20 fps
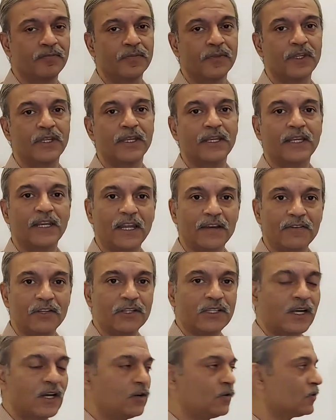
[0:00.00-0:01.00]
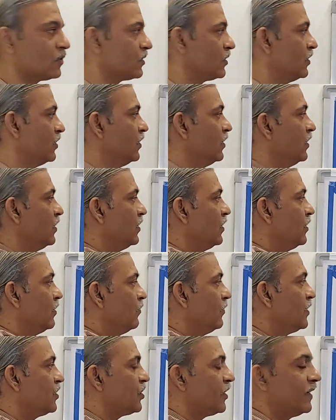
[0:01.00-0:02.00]
the eleventh house,
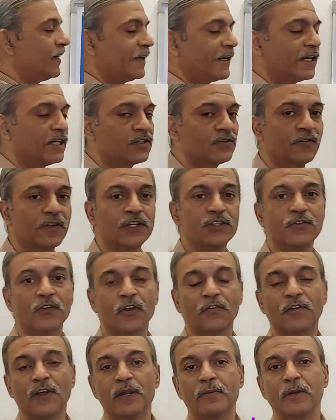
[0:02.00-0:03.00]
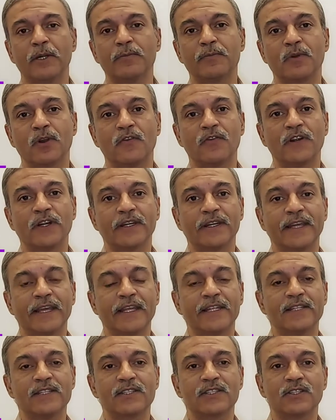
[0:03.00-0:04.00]
which indicates wish fulfillment, profit
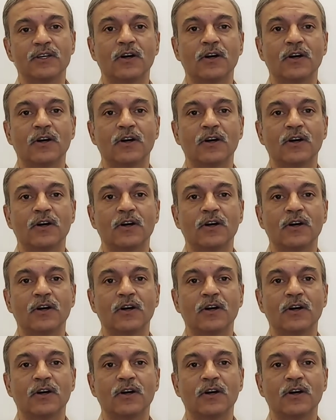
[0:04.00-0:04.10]
gains,